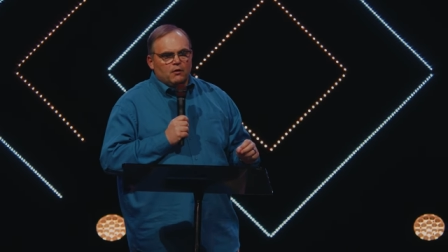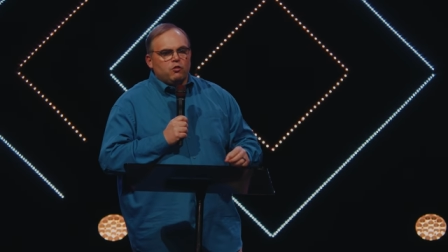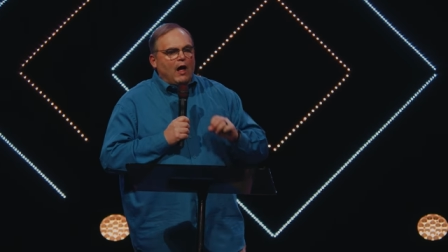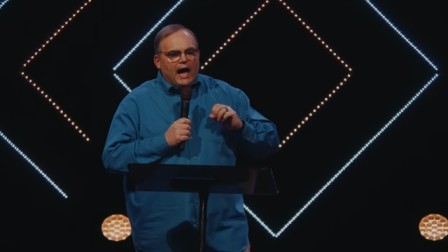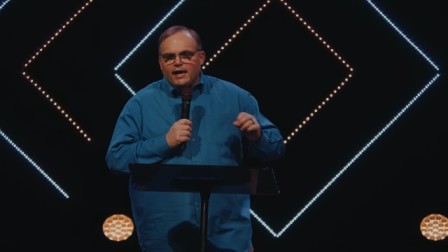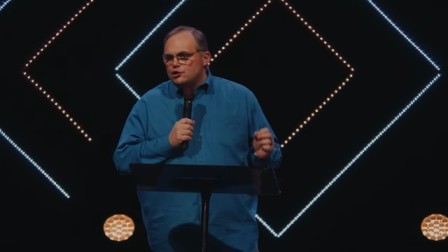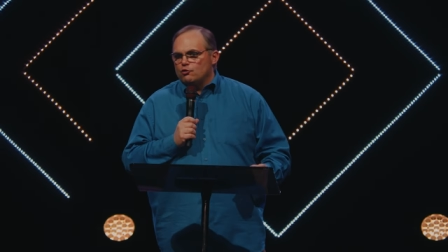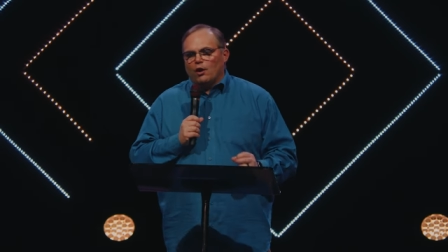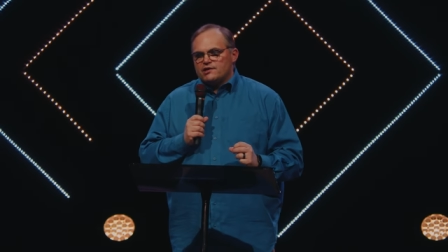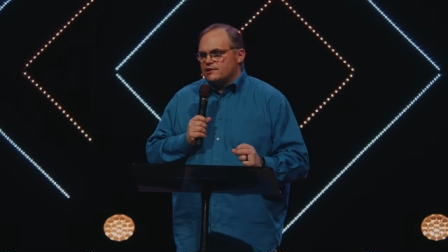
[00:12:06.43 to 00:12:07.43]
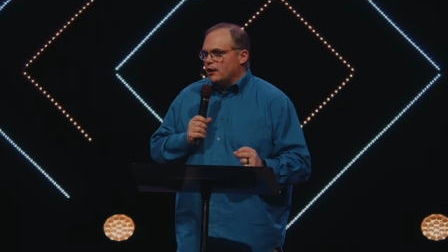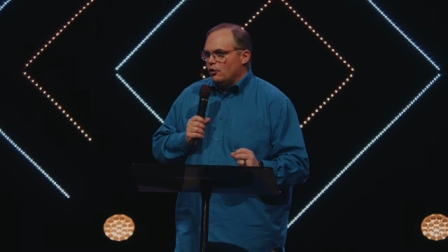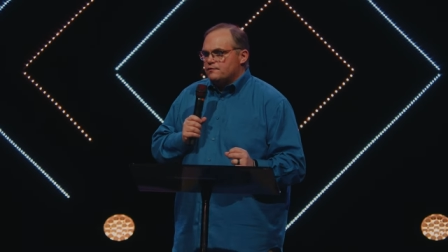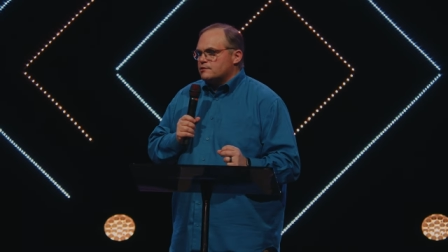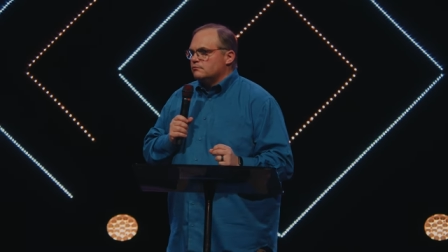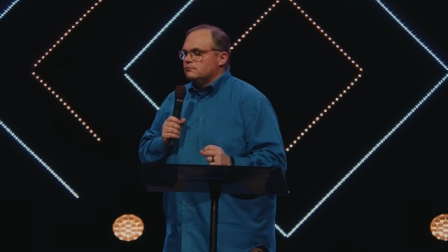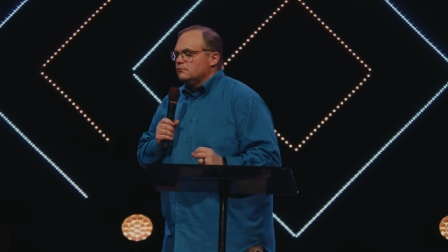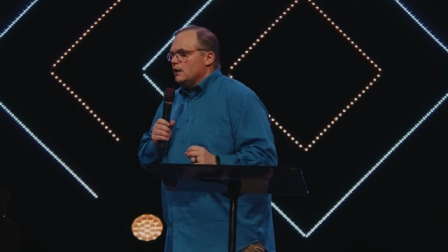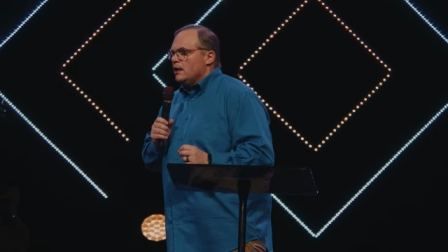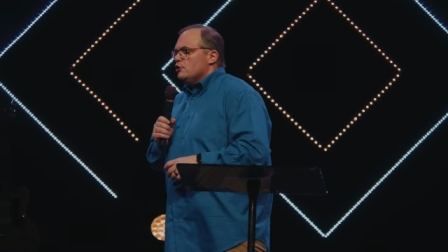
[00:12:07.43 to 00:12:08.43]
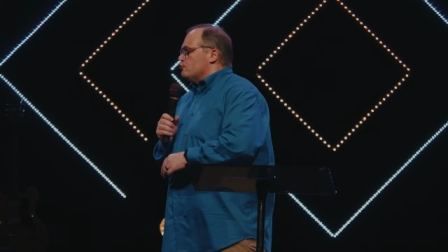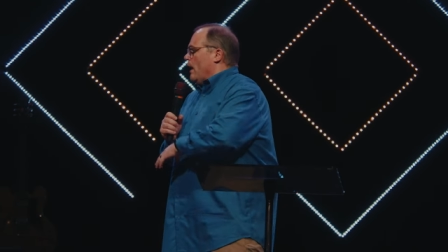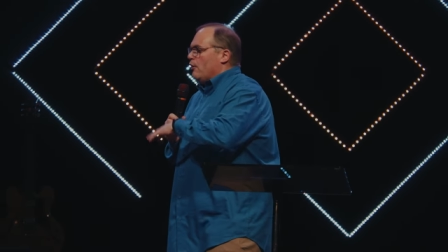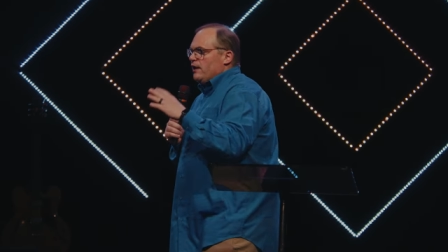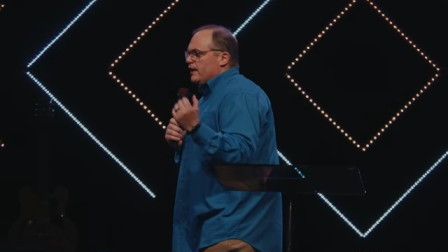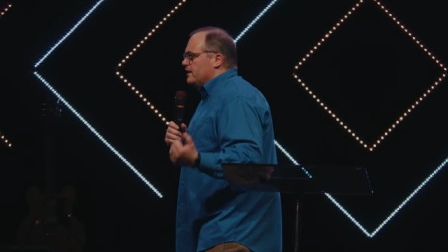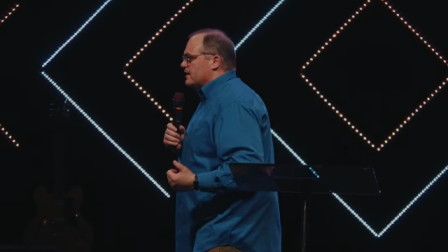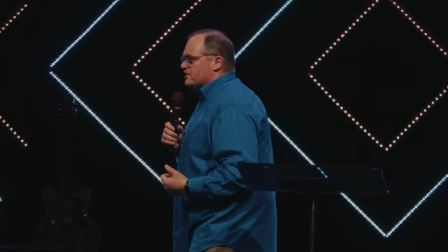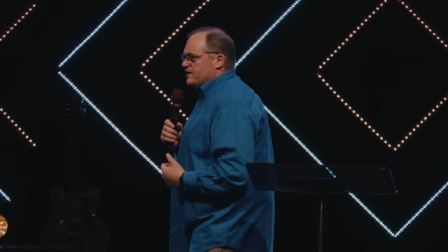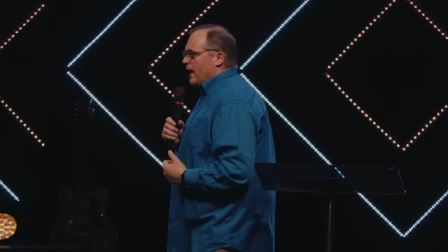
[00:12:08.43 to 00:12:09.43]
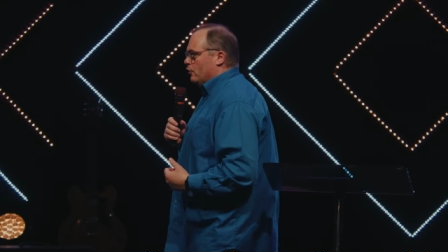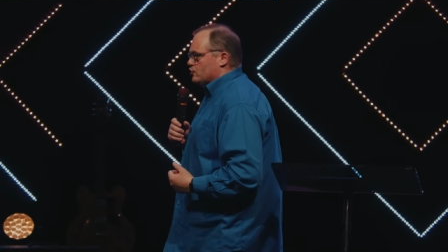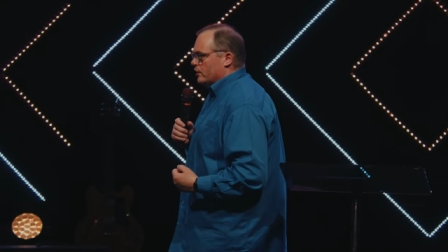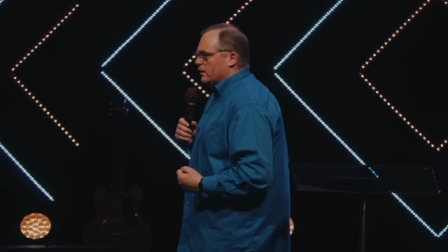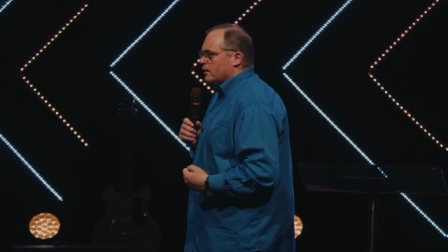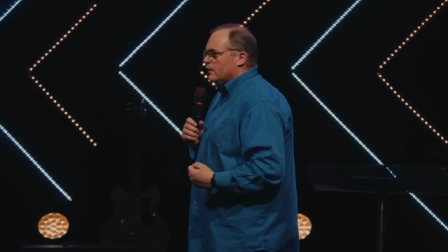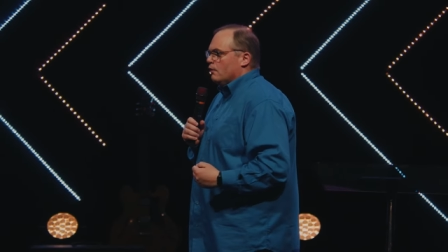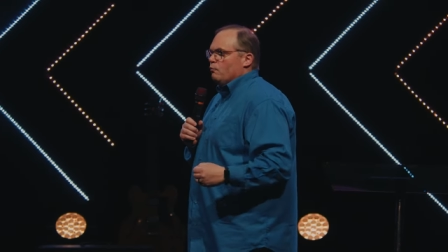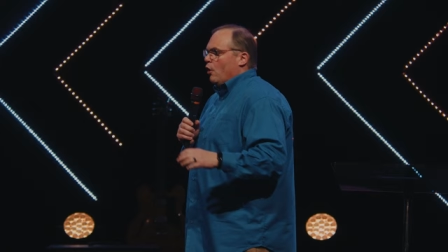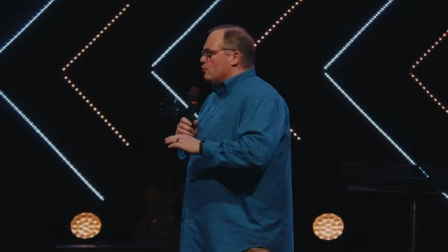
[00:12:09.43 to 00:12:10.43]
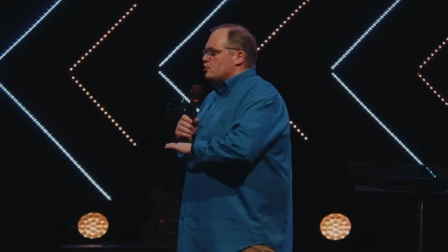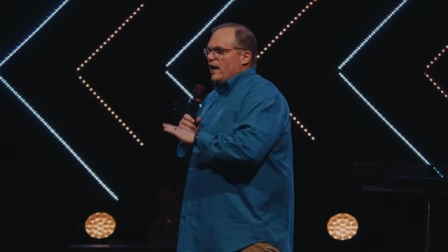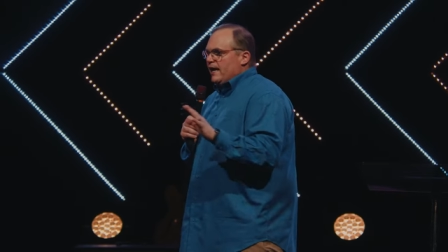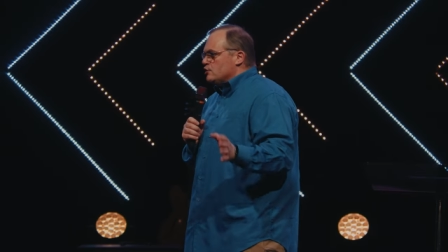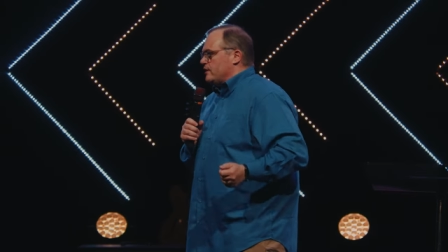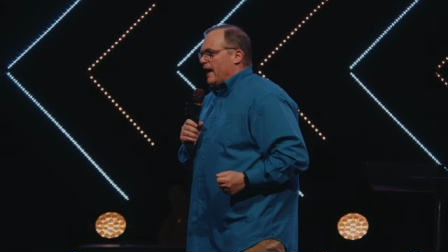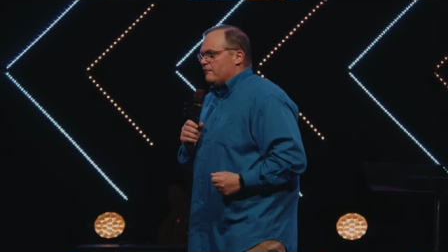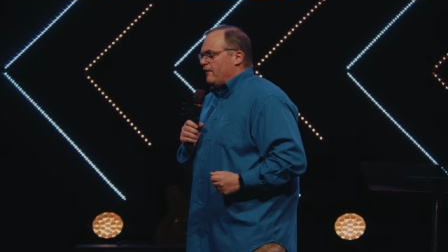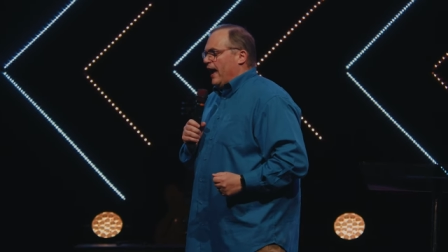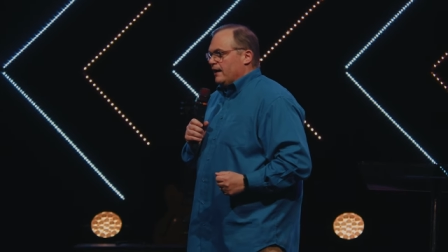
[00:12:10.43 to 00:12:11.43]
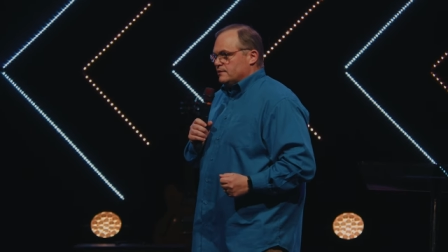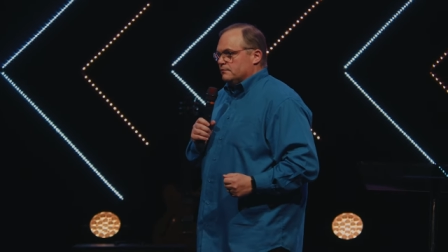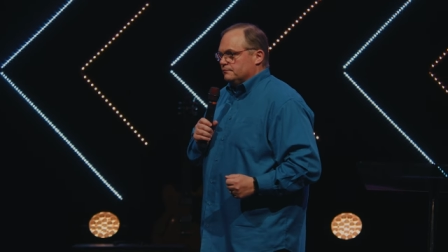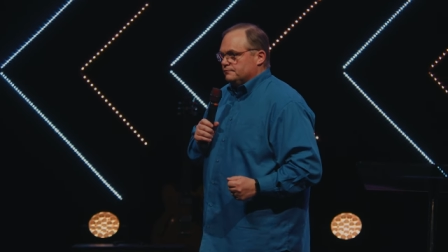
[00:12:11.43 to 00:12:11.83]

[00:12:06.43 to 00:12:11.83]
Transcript: Lying to ourselves, drowning in nostalgia won't change that fact.